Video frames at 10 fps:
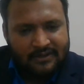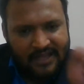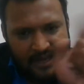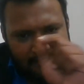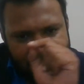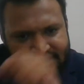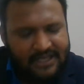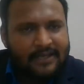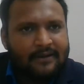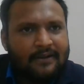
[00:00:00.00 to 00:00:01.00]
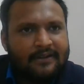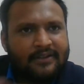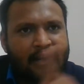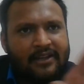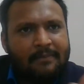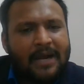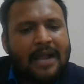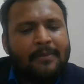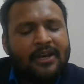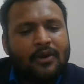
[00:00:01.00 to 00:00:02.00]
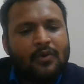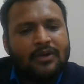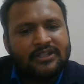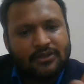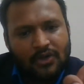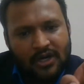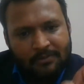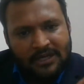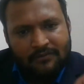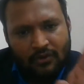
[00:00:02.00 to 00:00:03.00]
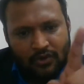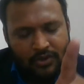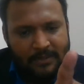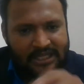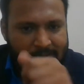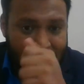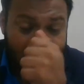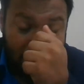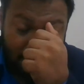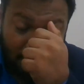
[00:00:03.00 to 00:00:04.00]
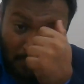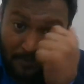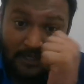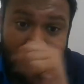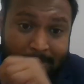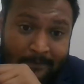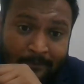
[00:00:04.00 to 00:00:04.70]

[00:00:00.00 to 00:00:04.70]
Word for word: they have seen that the primary rule is not being followed by the people properly.